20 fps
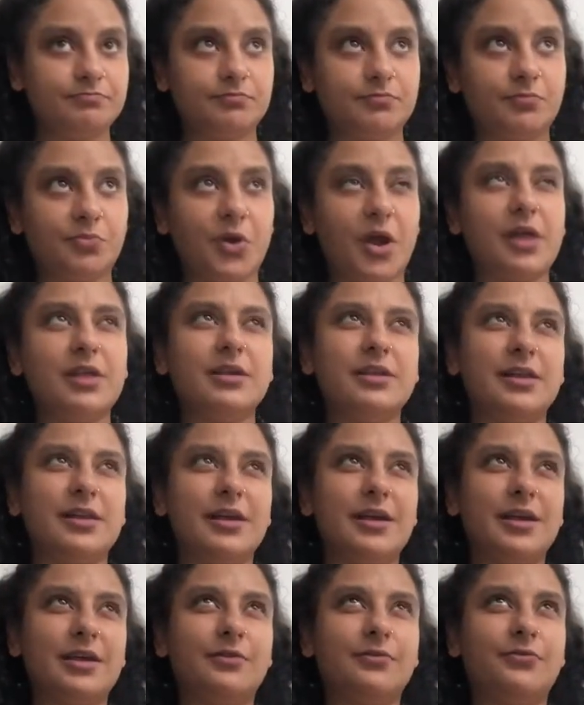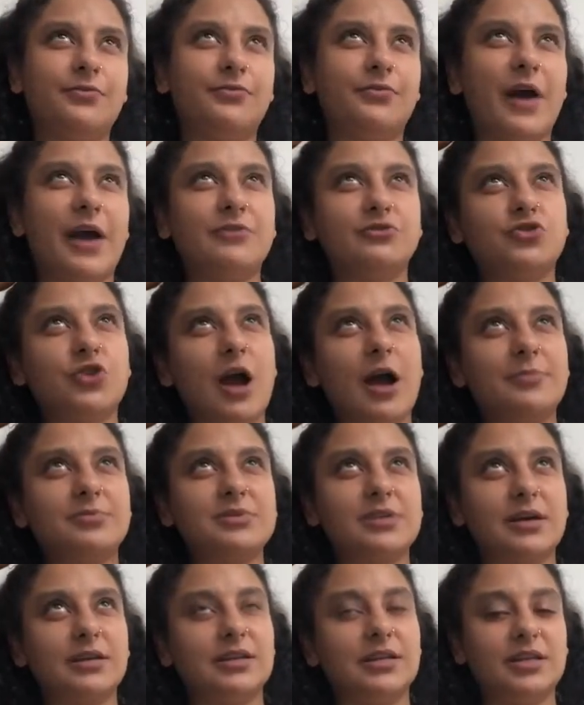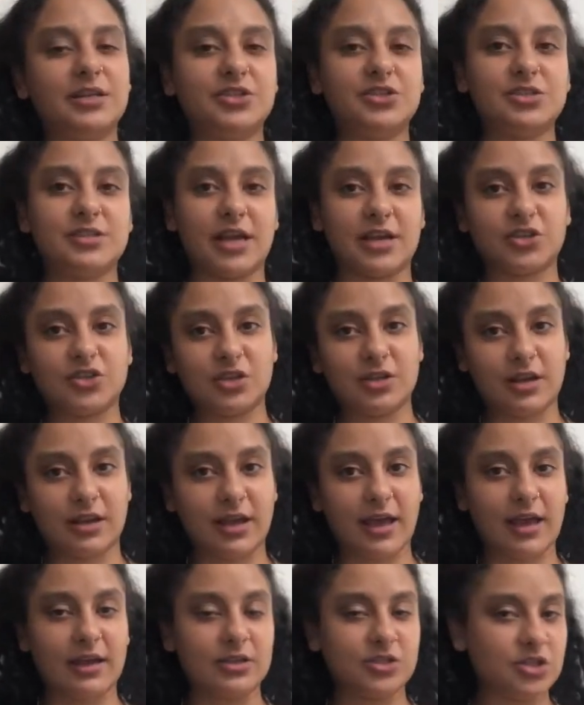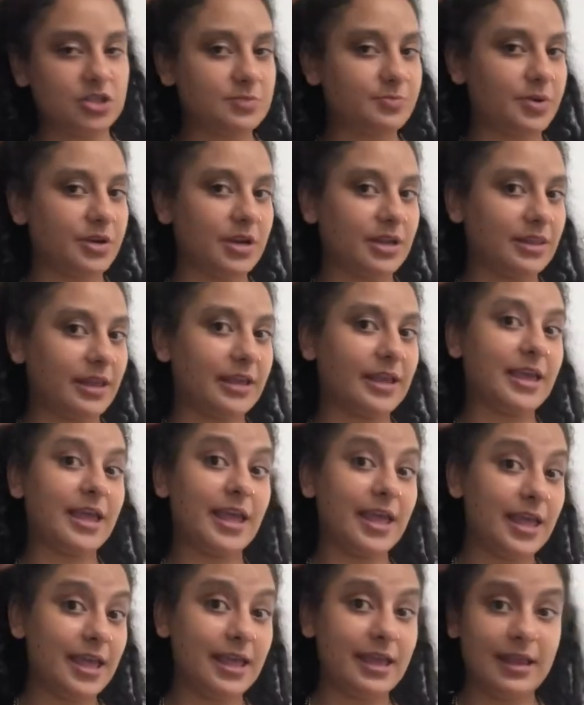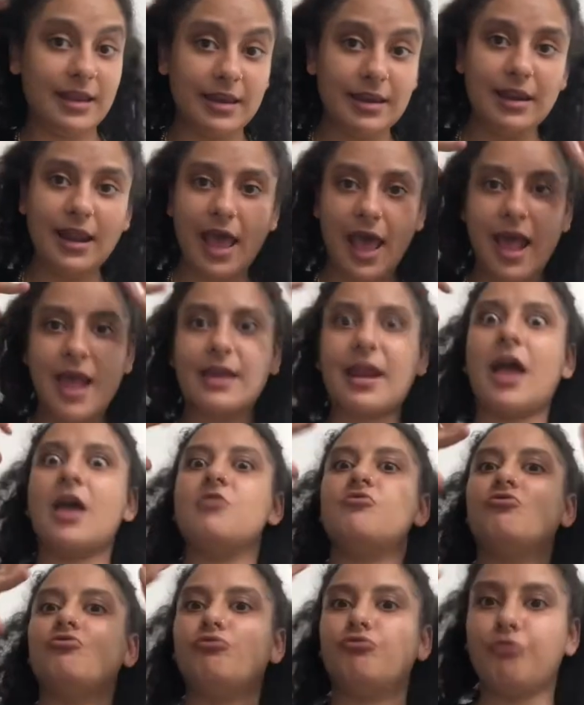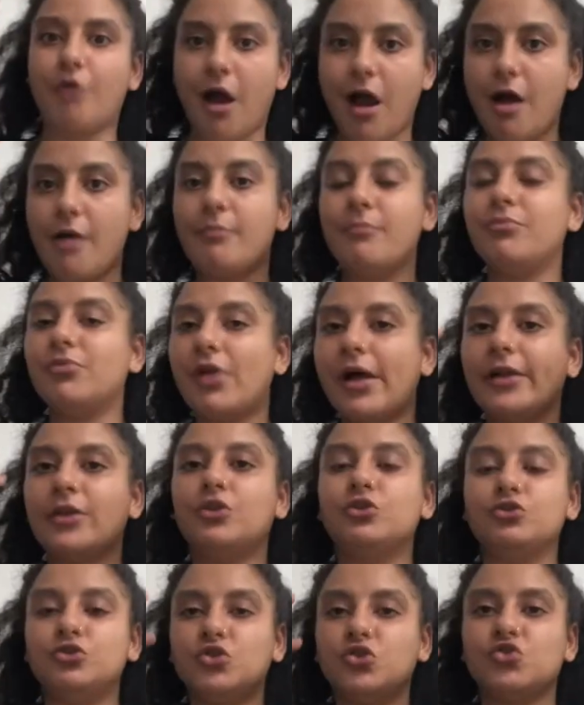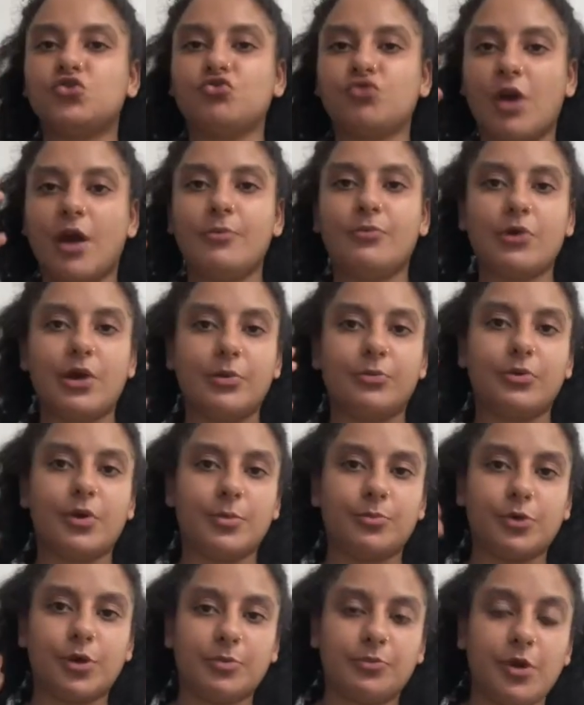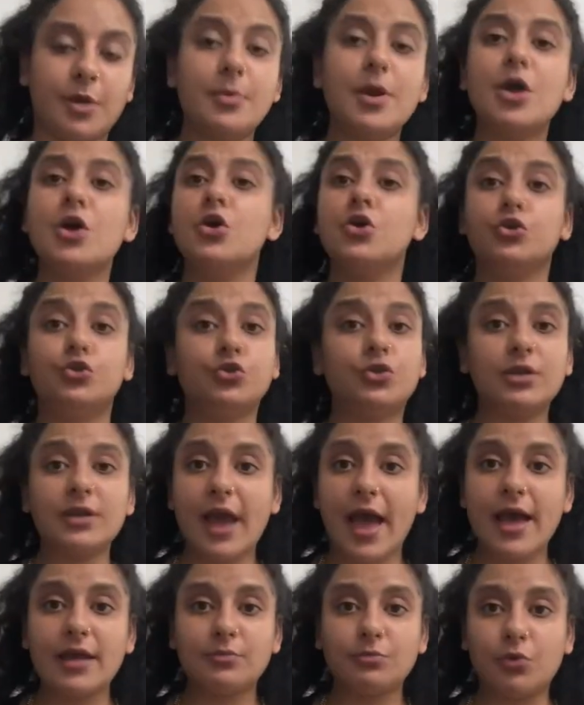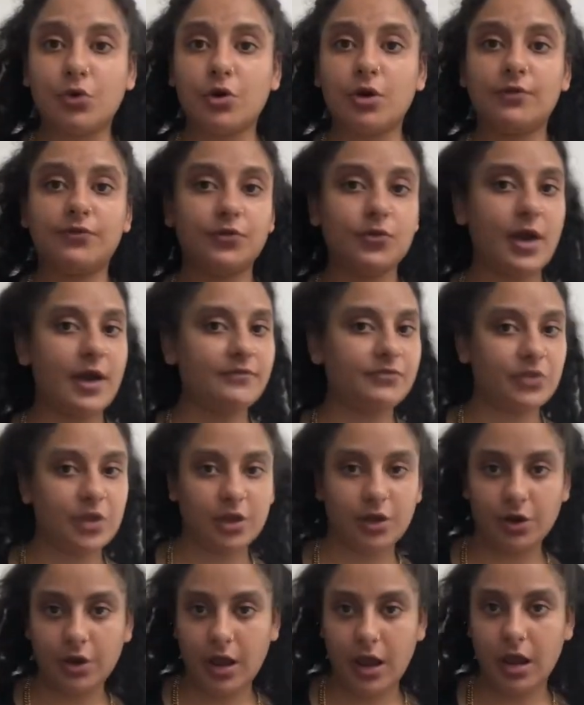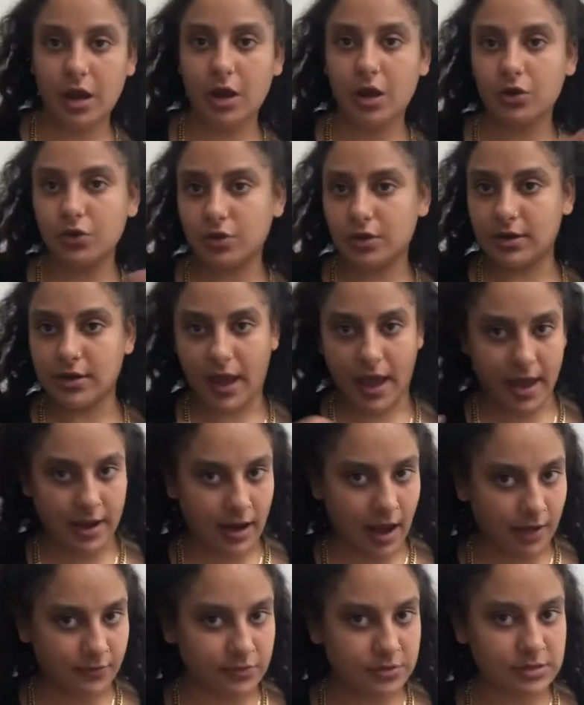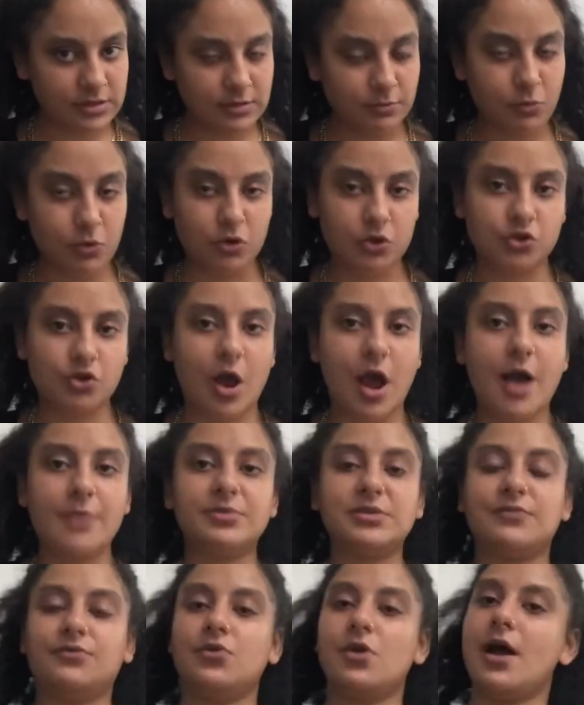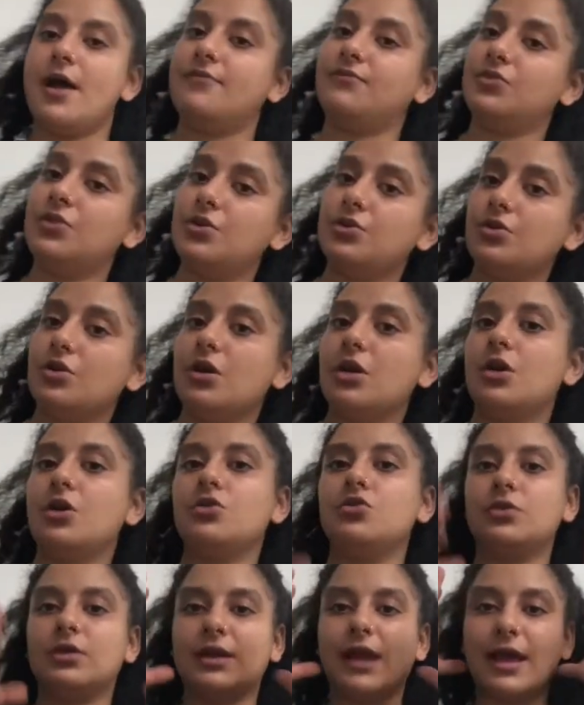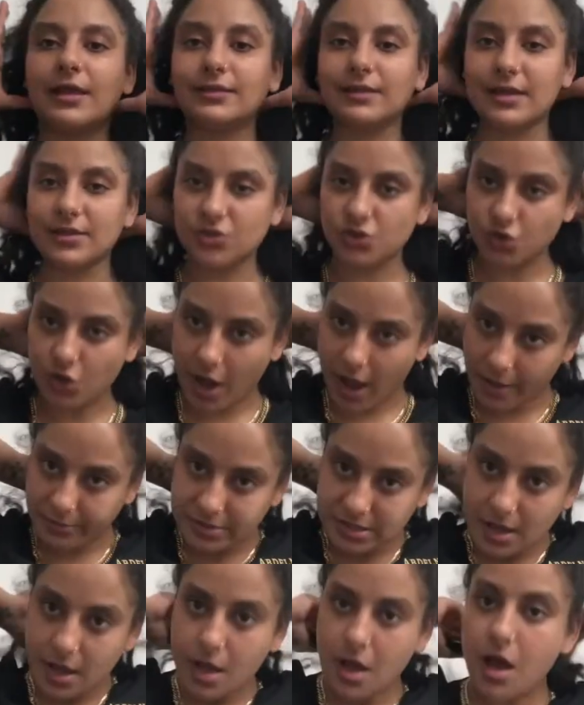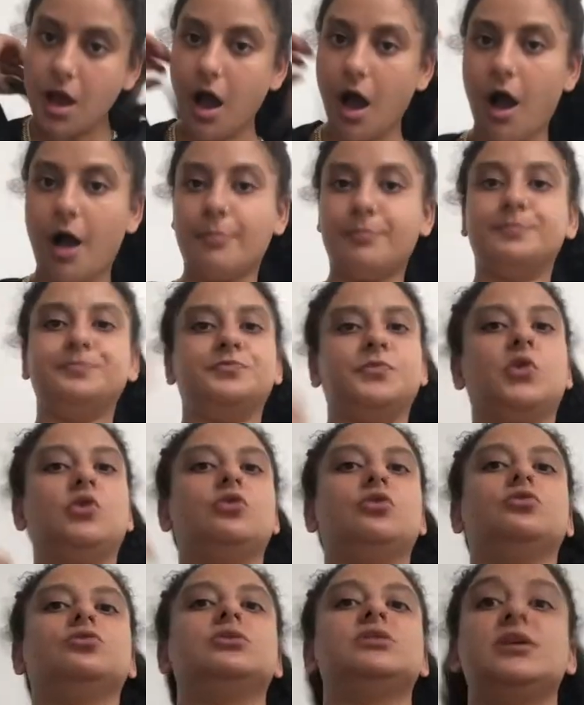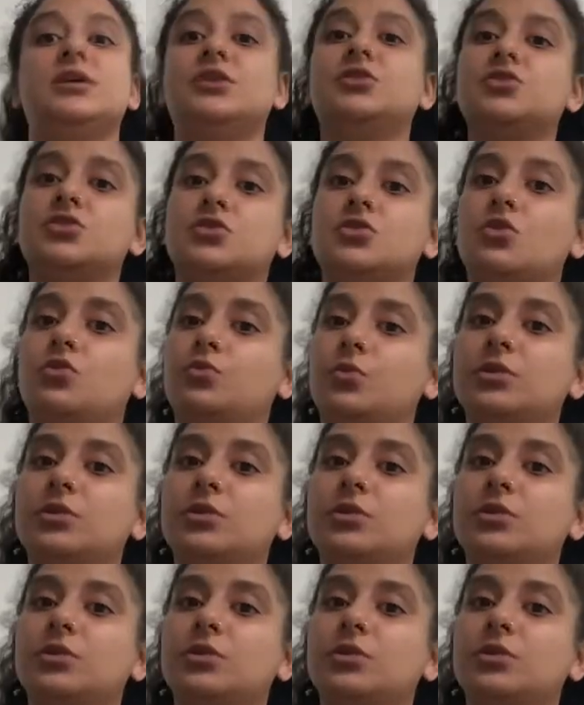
probably like 5 drops on each section and kind of just put it like in, and I rub. Like you just rub. You can add more if you have thicker hair. You can add obviously more drops. If you have thinner hair, you can add less drops. You know, to each its own with